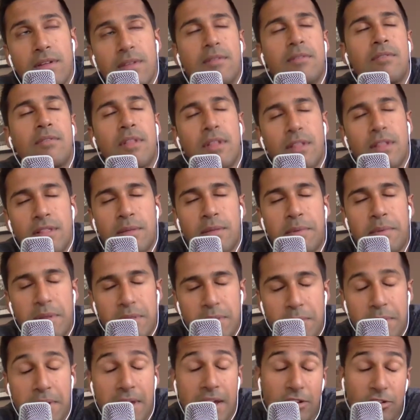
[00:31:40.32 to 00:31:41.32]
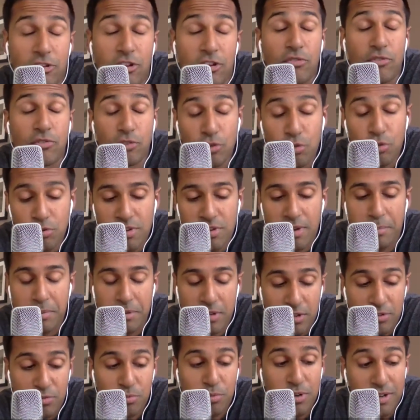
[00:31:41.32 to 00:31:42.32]
let me actually have two separate
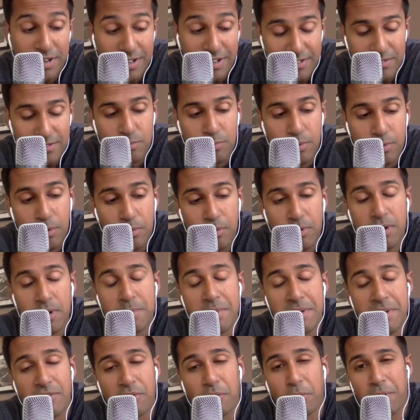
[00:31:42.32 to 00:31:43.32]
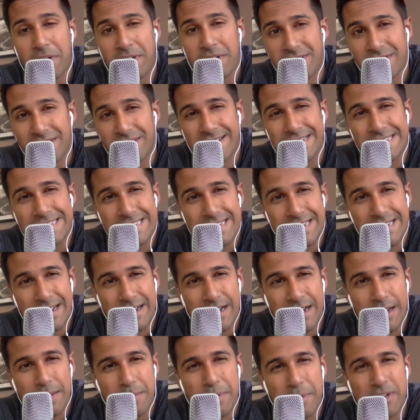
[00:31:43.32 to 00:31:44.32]
thoughts. One is we were in a bit of a race against
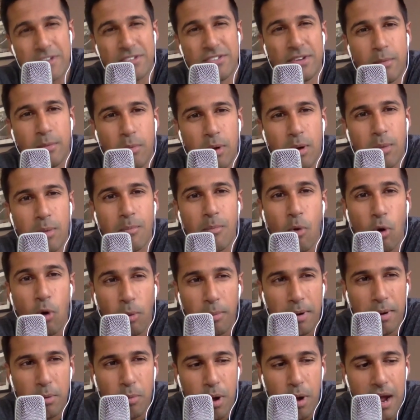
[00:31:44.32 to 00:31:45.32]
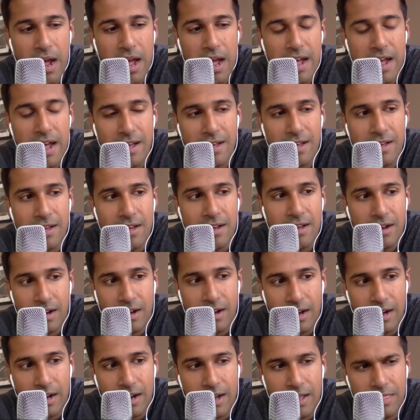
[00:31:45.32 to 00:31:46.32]
time in a somewhat morbid way.
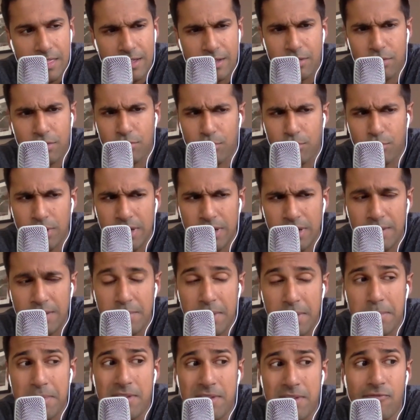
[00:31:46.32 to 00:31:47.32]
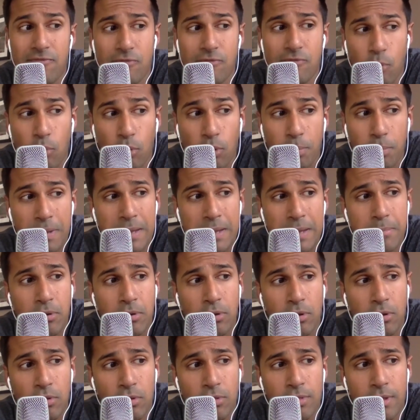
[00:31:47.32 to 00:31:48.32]
I think 3, maybe 4
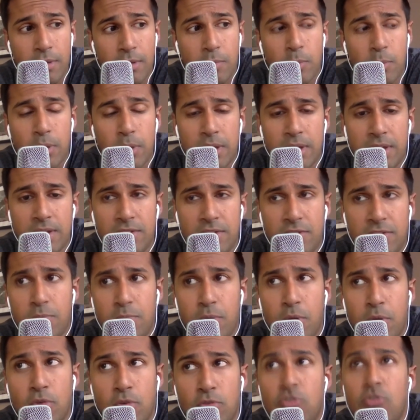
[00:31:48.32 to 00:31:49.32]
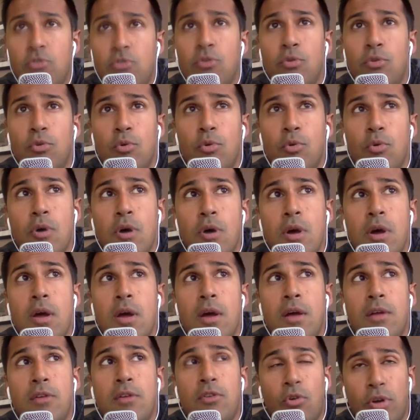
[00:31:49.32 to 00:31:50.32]
people that we spoke to
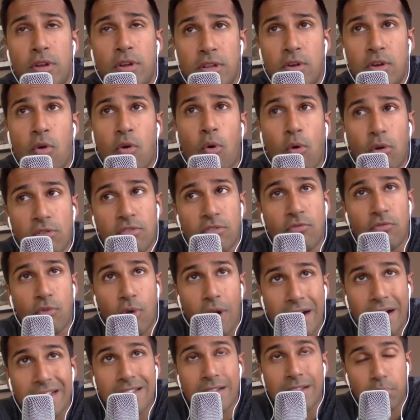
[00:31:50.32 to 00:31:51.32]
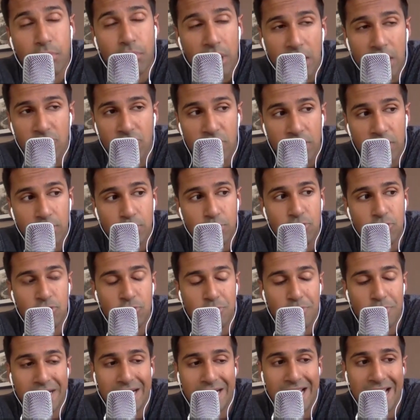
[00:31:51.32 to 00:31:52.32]
during the course of writing the project, which was
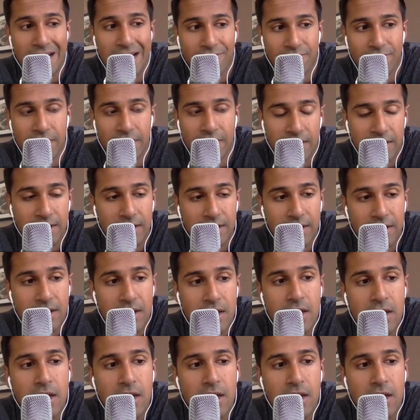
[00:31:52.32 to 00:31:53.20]
about a half decade,